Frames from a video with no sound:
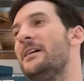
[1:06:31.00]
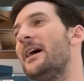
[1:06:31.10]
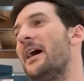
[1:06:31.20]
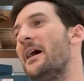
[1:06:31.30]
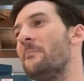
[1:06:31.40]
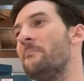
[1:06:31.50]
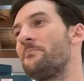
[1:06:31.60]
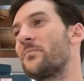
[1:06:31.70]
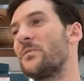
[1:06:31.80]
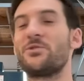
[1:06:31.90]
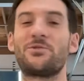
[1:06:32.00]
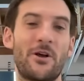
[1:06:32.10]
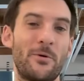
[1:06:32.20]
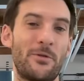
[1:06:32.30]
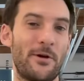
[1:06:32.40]
So
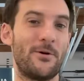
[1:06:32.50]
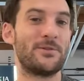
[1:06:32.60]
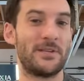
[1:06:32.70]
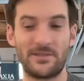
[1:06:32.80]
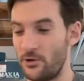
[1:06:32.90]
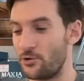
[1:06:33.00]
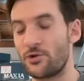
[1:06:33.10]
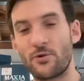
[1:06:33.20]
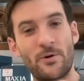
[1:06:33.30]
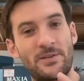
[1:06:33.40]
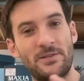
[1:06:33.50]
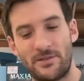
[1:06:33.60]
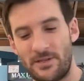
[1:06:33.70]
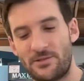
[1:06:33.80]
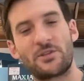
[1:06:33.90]
start with those. That's like your
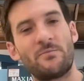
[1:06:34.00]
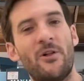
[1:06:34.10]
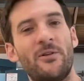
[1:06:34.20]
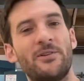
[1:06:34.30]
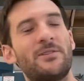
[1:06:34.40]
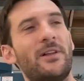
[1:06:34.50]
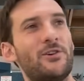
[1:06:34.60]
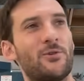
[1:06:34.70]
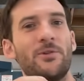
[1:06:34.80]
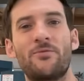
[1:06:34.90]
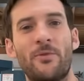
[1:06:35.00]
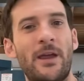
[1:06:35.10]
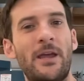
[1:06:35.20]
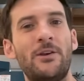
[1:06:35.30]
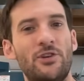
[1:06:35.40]
smallest, like, shortest
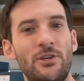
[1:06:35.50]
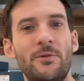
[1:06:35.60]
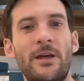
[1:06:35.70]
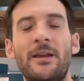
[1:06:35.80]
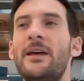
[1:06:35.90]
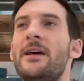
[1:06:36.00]
range unit.